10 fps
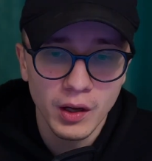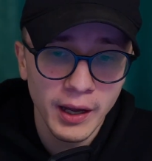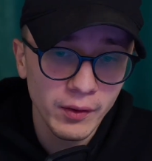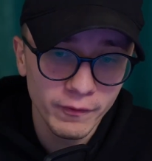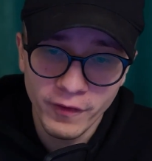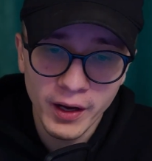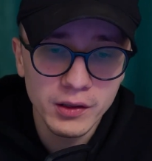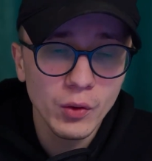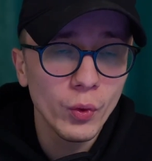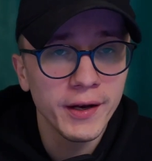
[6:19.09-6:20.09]
And
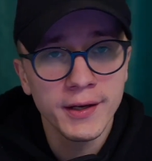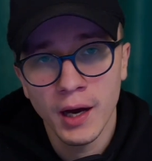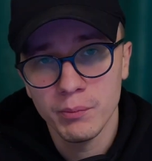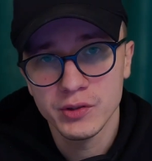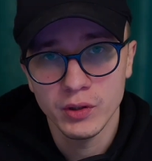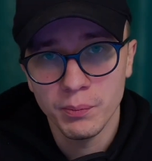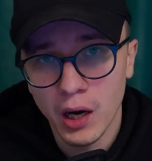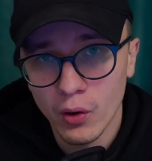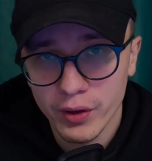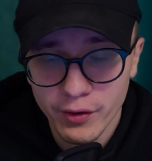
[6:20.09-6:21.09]
finally, when it comes to the
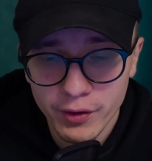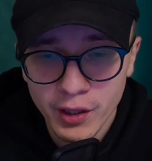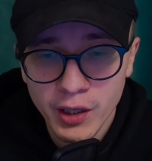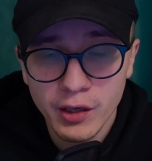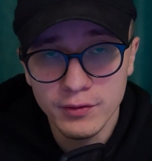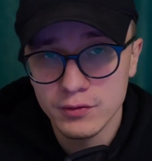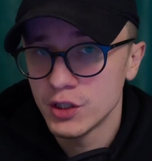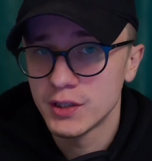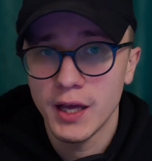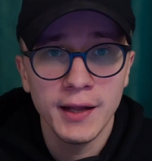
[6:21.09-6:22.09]
power guarantee,
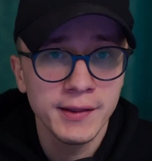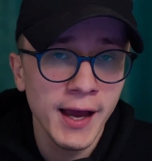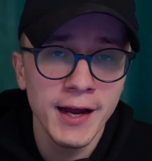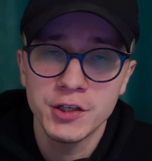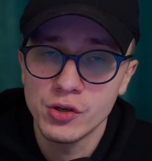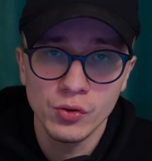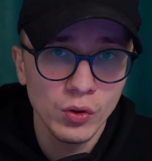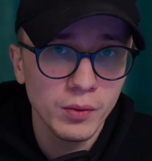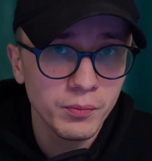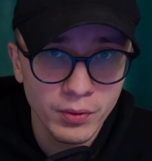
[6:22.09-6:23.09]
just attach
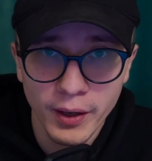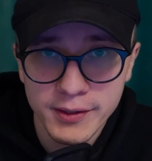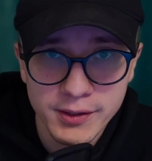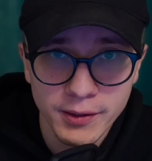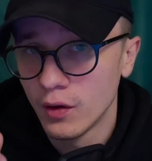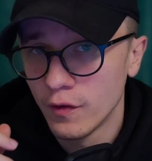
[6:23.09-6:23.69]
your pricing.